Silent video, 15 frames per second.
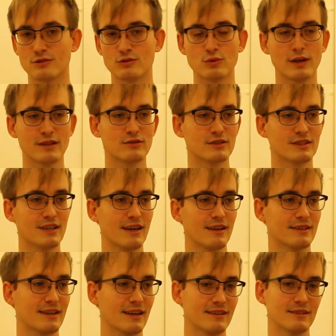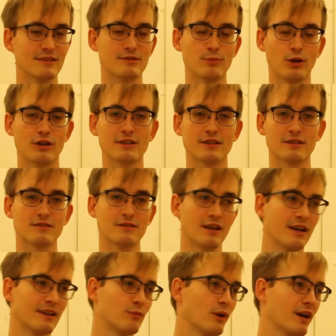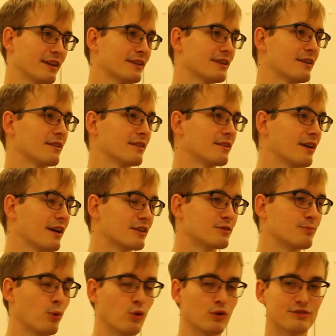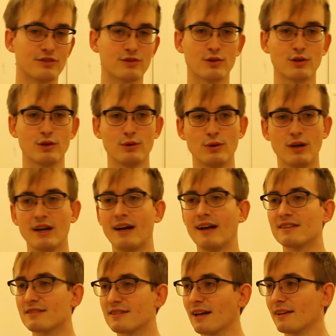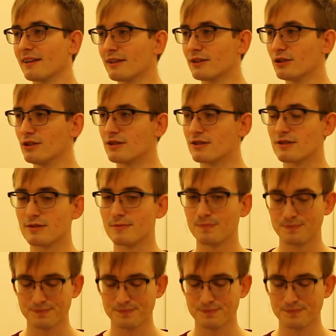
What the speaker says: to try to gain these markets where they can export to and sell their goods.